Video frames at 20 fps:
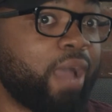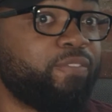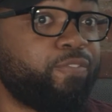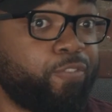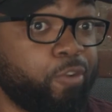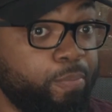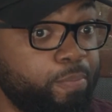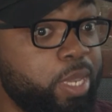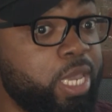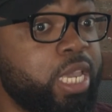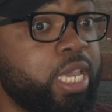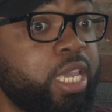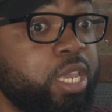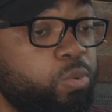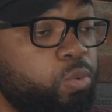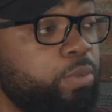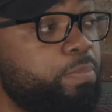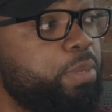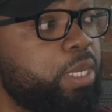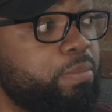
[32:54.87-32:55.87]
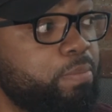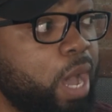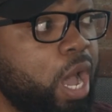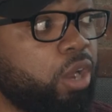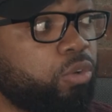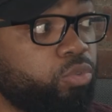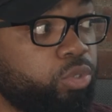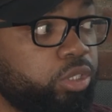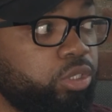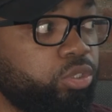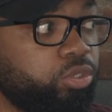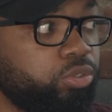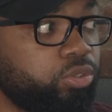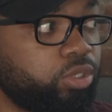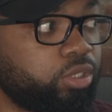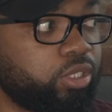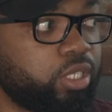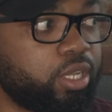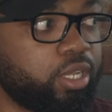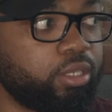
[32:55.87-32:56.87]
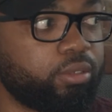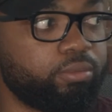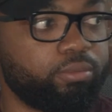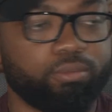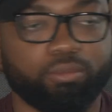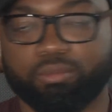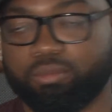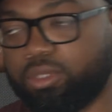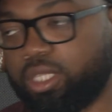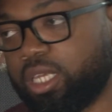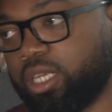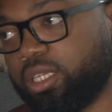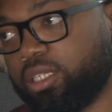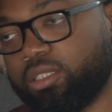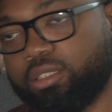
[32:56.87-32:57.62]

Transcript: for me, he would be my original snub. Yeah.